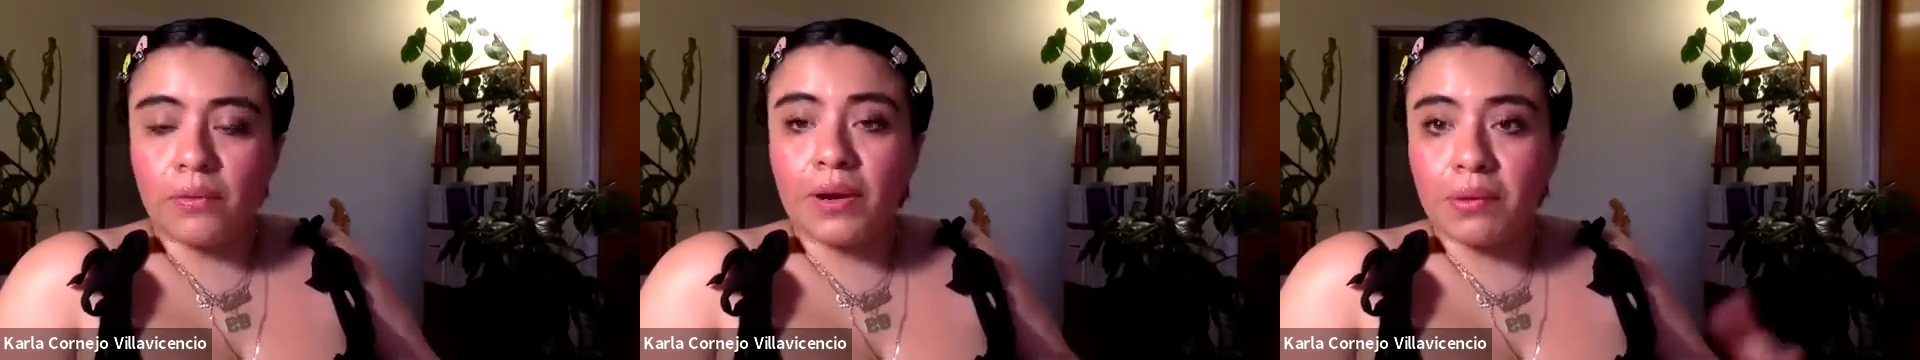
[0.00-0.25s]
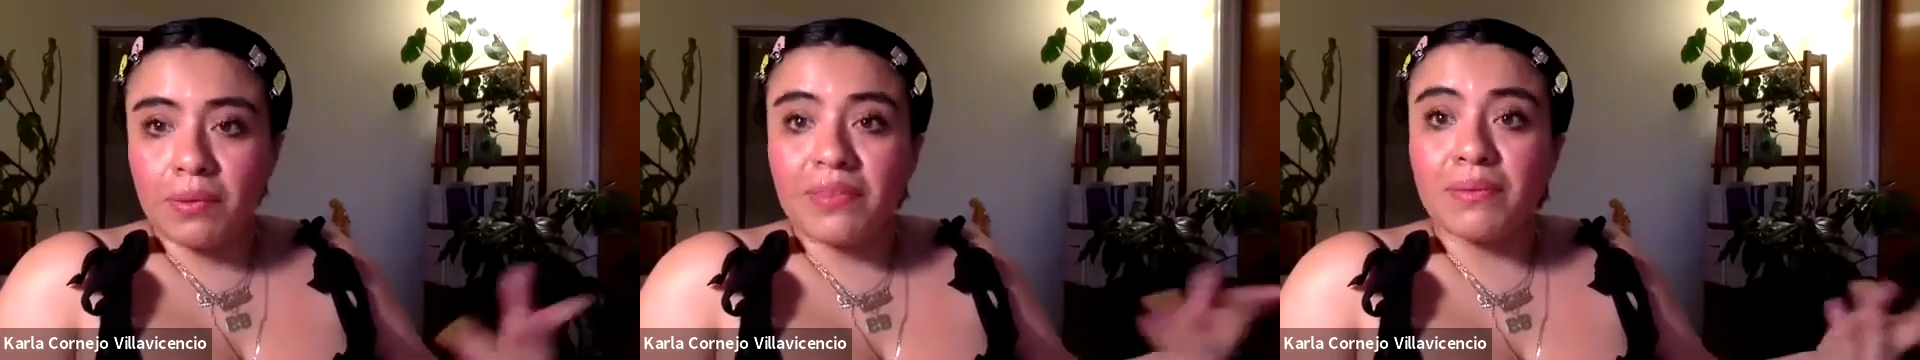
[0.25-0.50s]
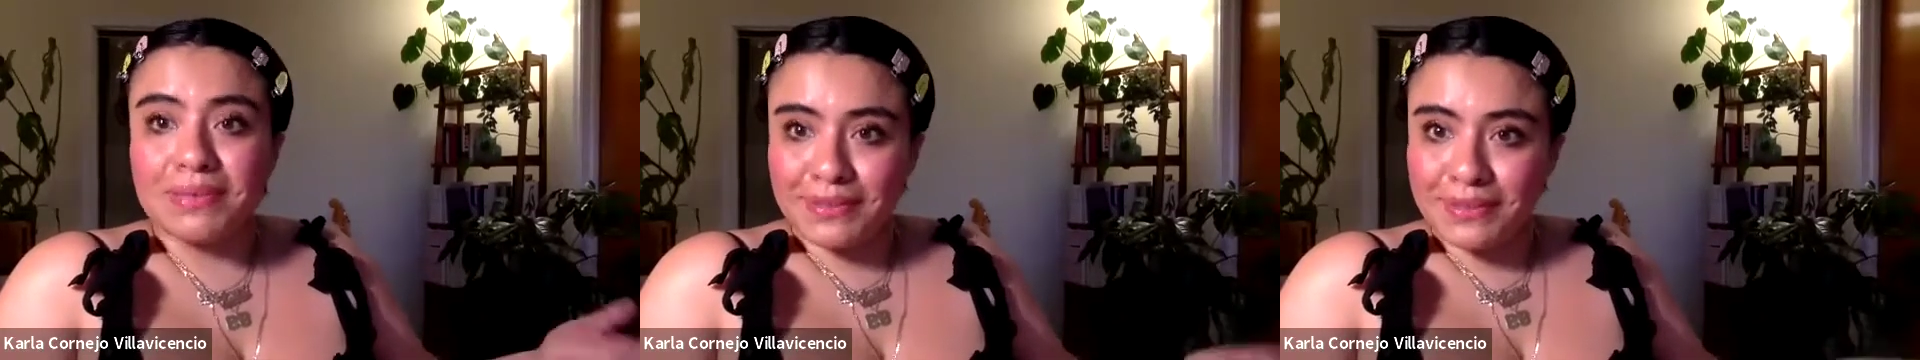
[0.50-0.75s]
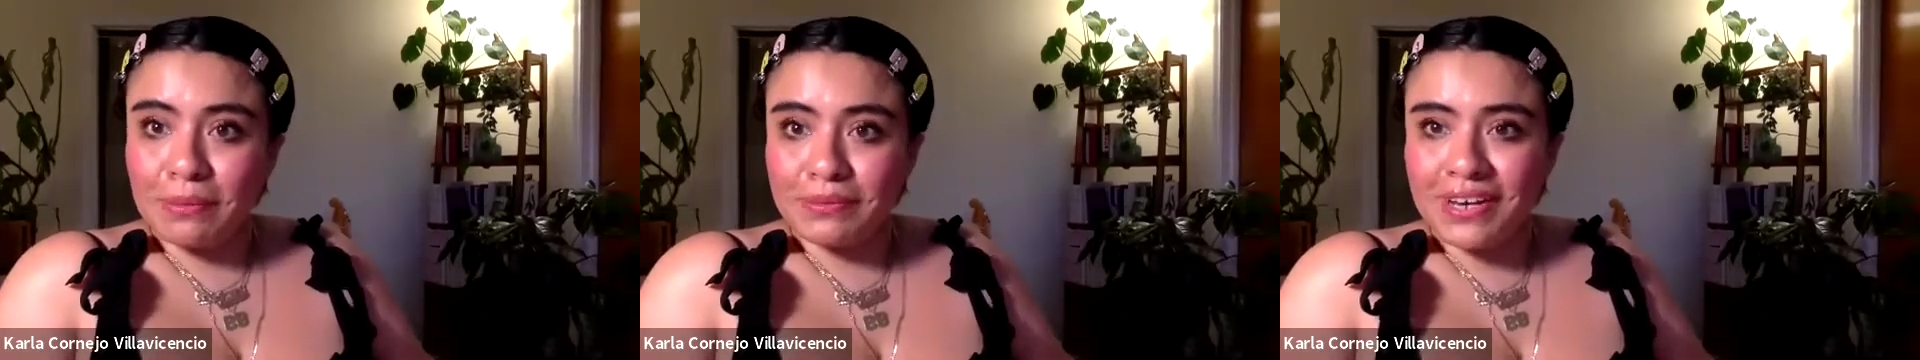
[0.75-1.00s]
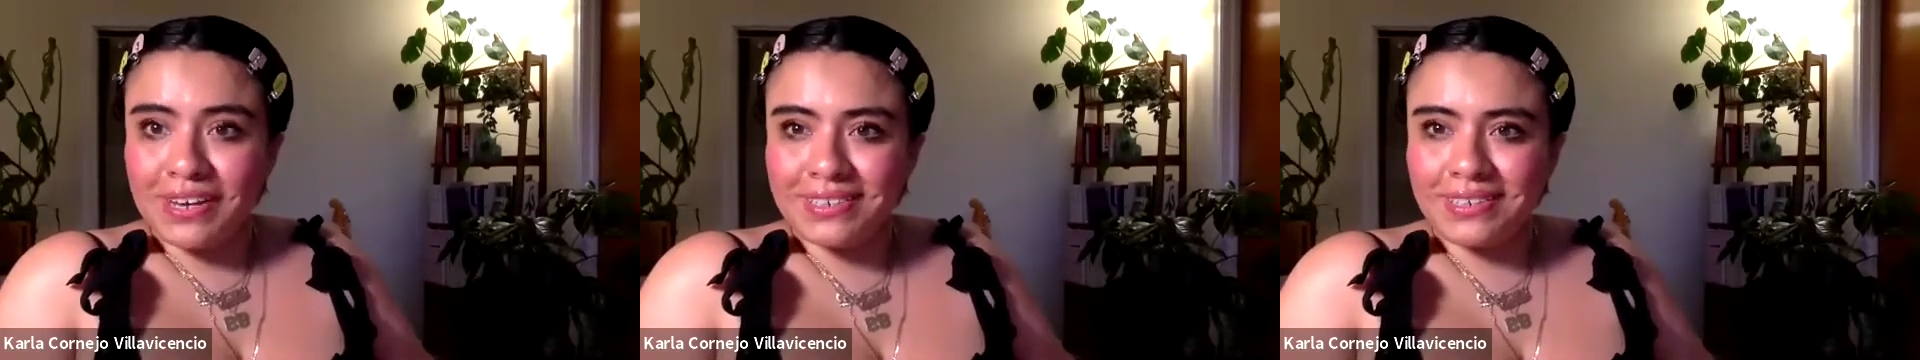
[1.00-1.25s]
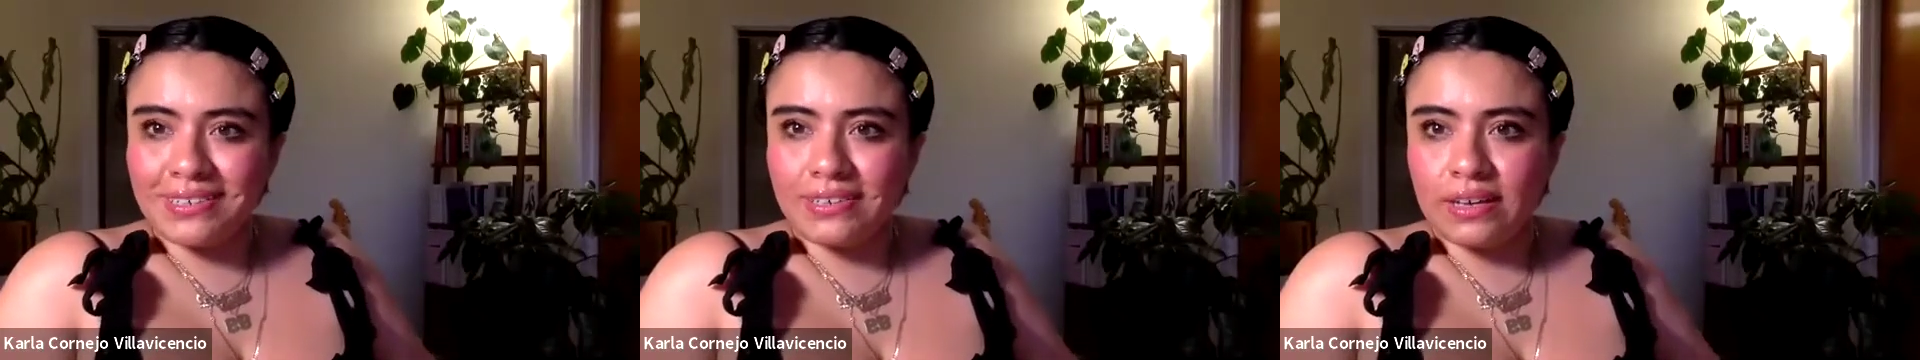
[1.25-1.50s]
write about them as a subject.
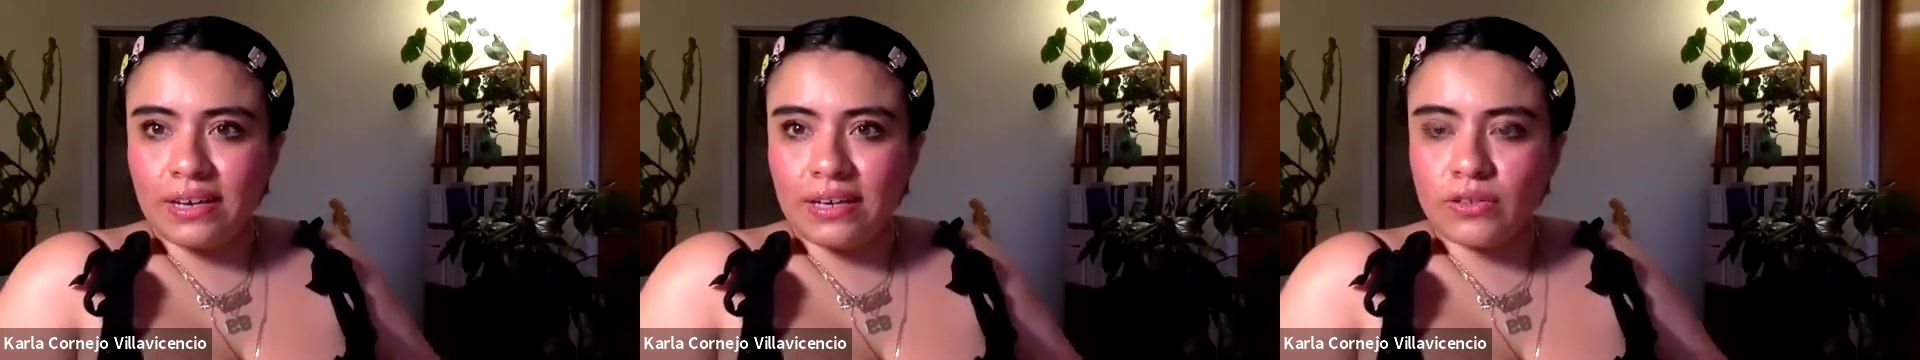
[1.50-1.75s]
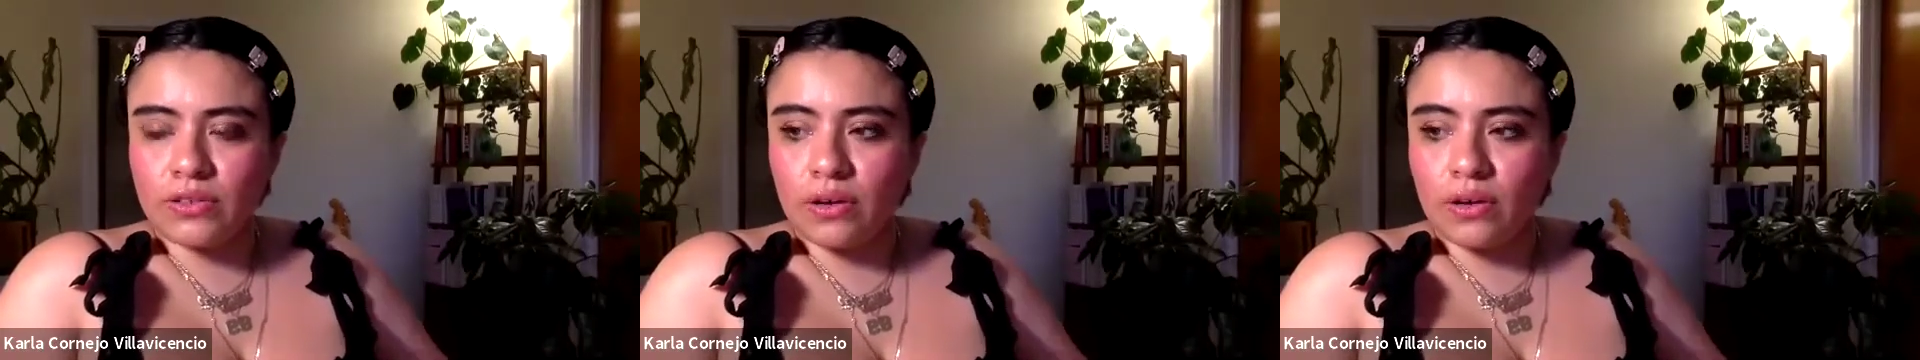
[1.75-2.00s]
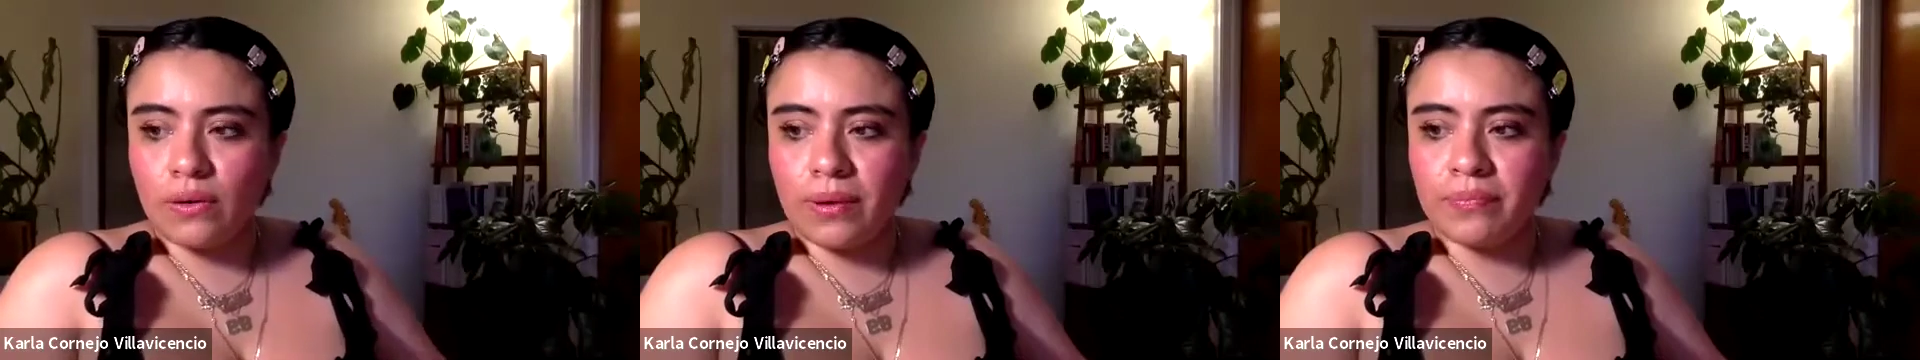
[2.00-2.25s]
And so